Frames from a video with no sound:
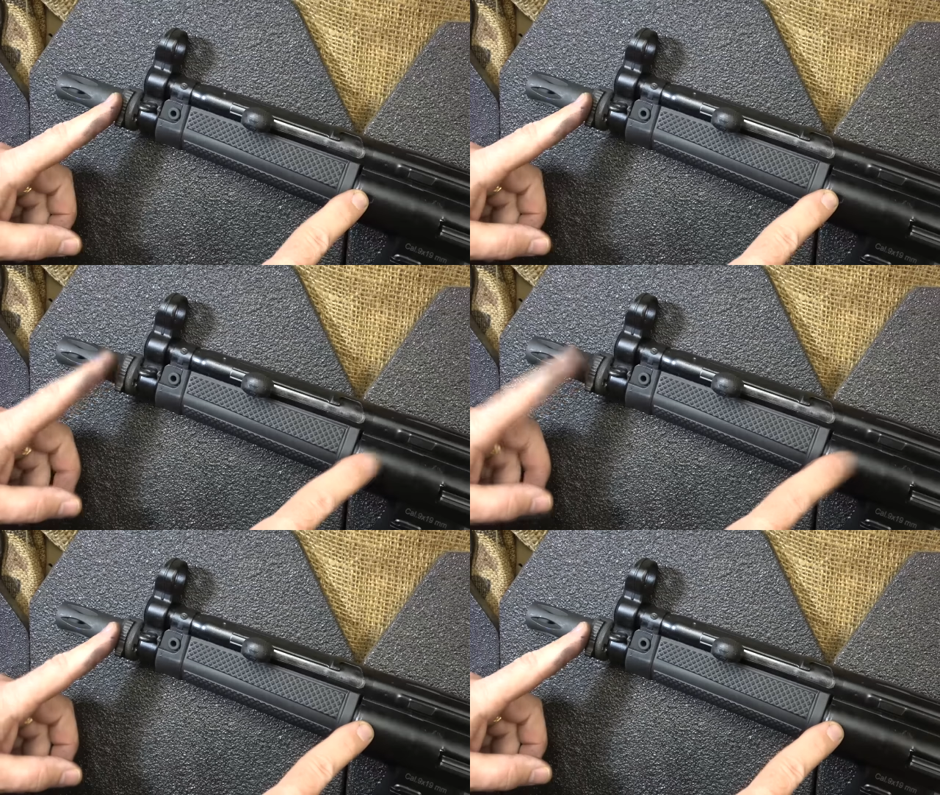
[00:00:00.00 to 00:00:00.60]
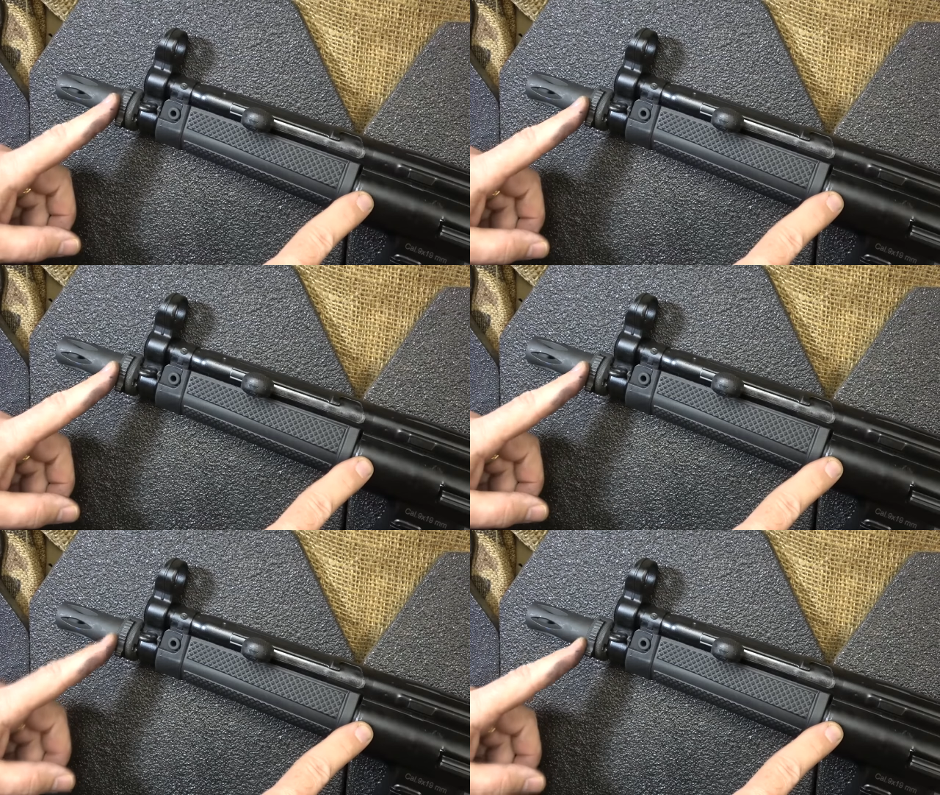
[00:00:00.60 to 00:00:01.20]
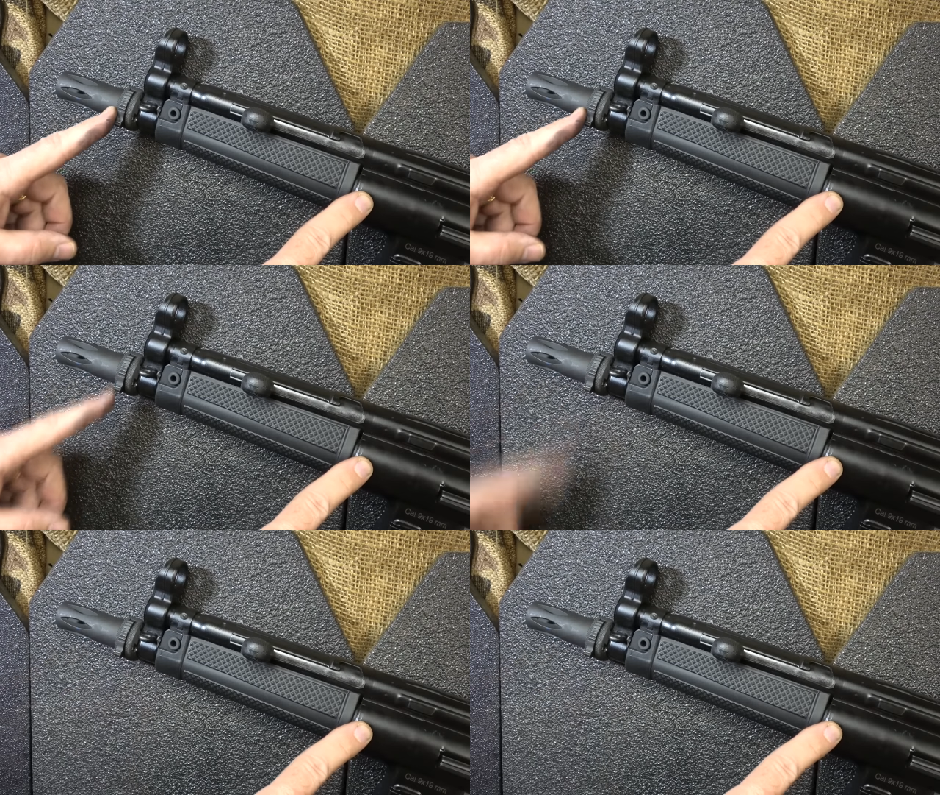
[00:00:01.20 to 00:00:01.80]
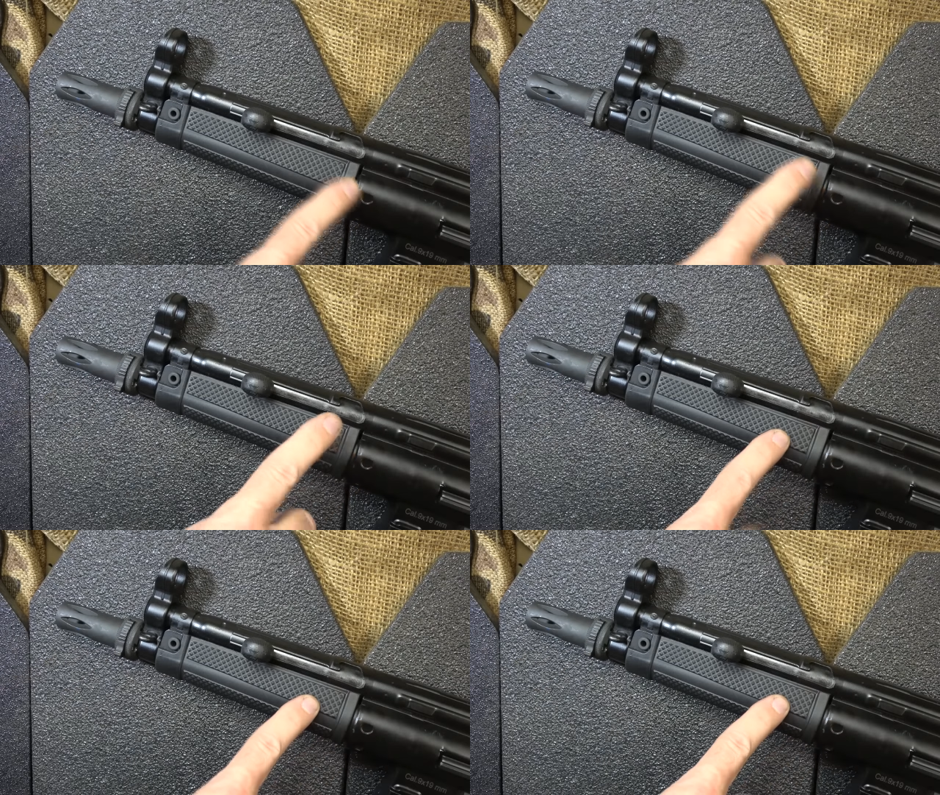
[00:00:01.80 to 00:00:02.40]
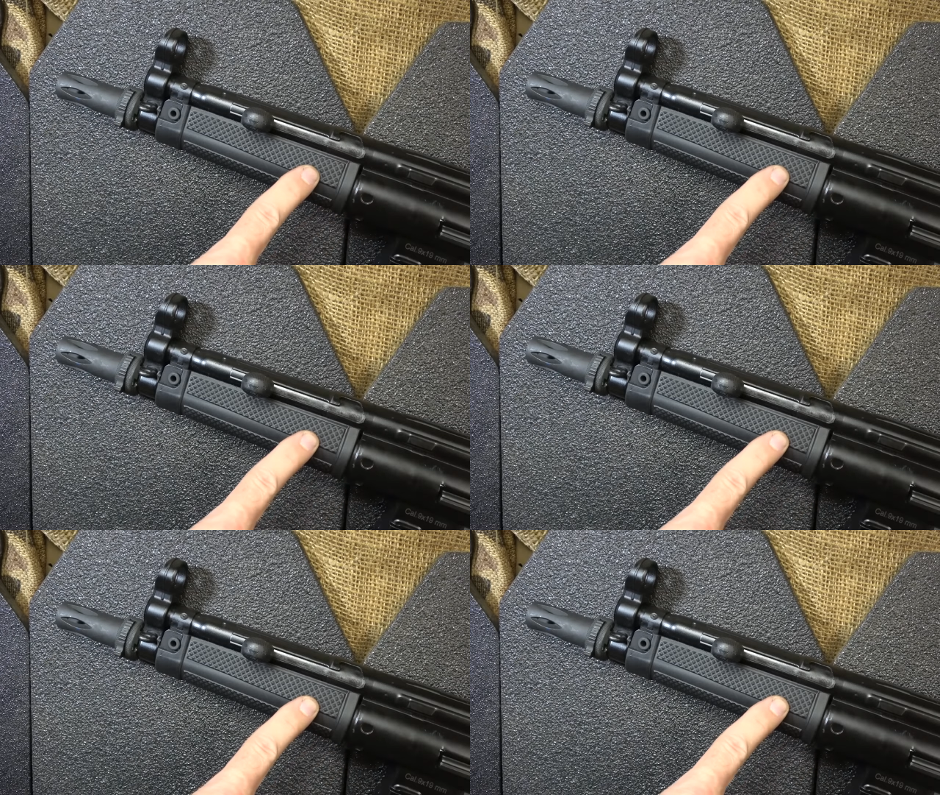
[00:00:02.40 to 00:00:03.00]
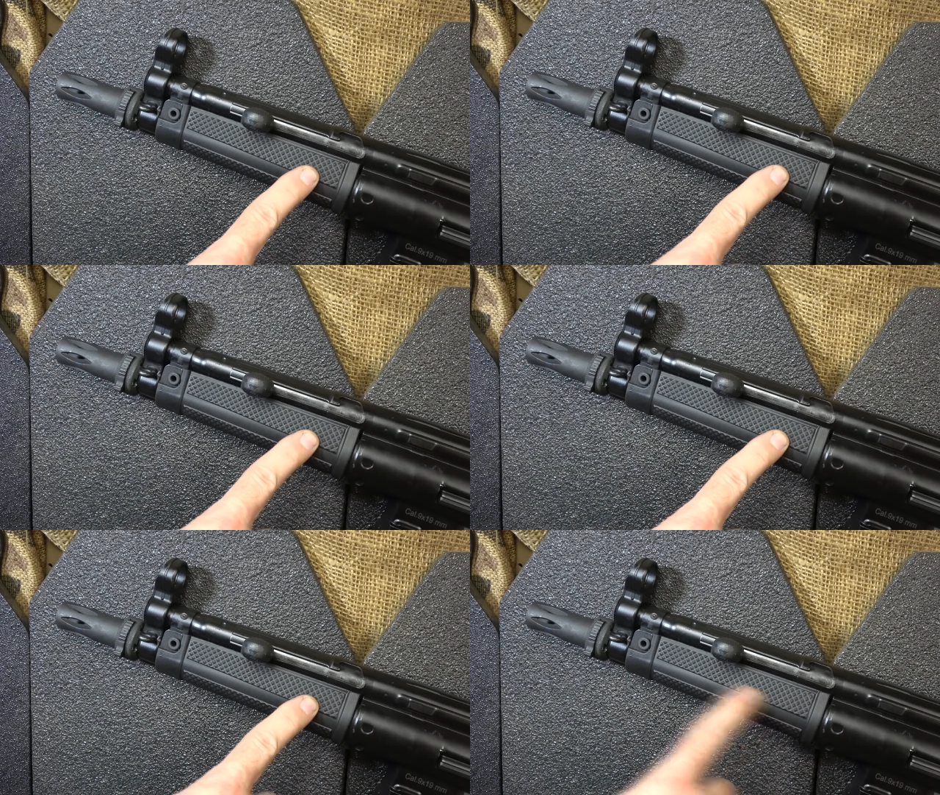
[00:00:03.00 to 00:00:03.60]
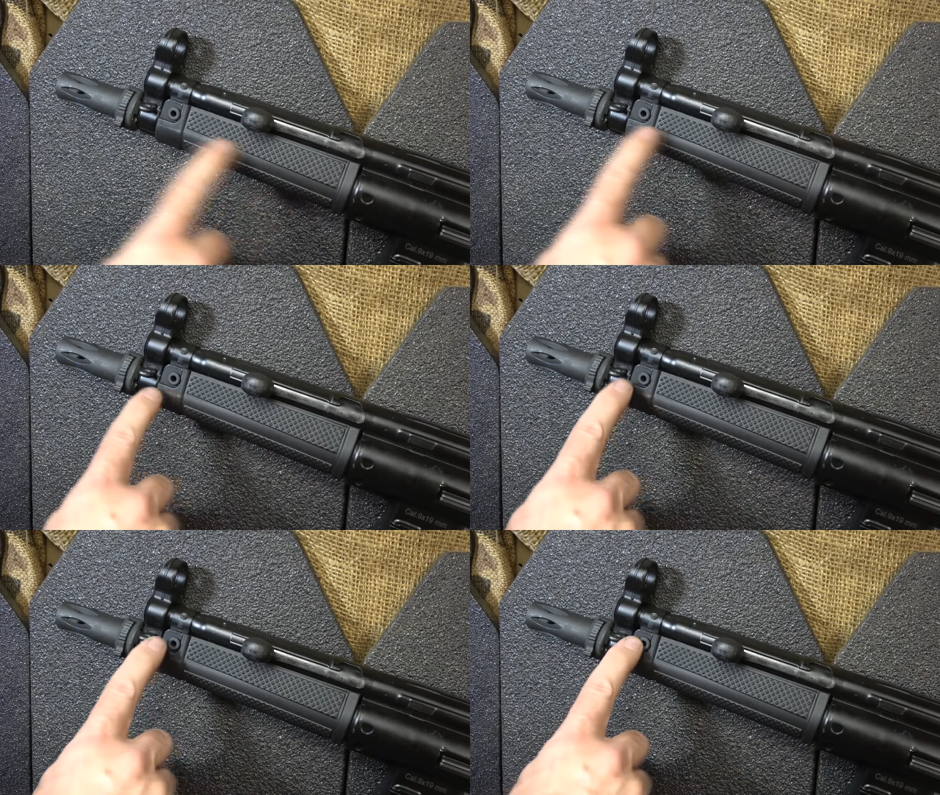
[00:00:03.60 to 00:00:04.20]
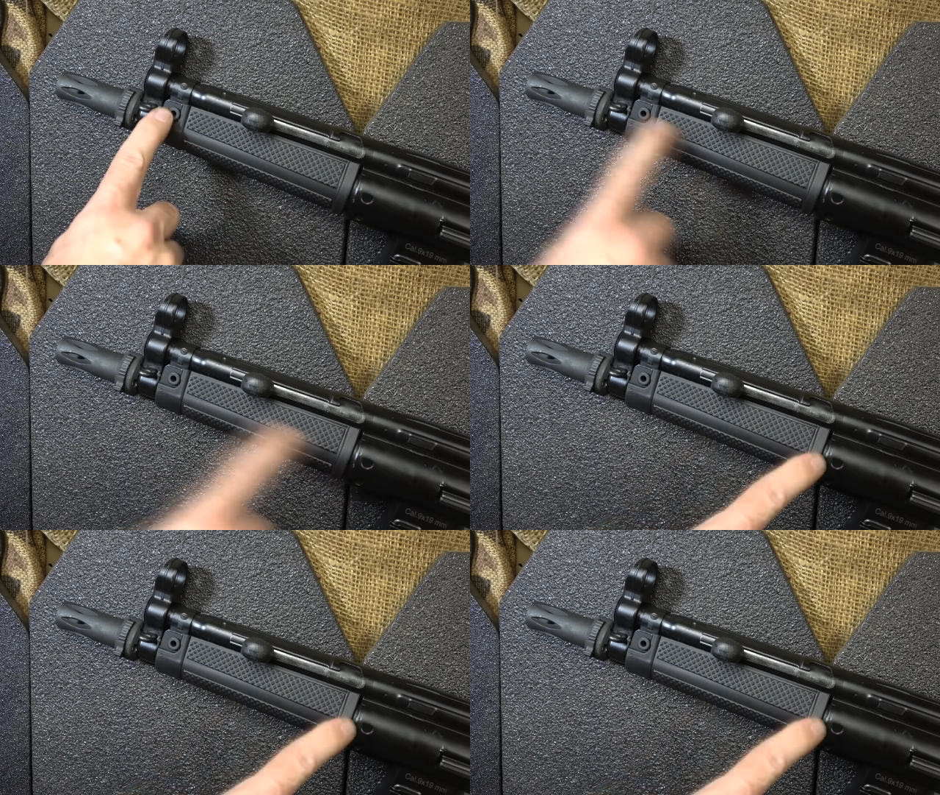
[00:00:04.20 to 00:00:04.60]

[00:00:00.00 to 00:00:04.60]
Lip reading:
No face is visible, so there are no lips to read.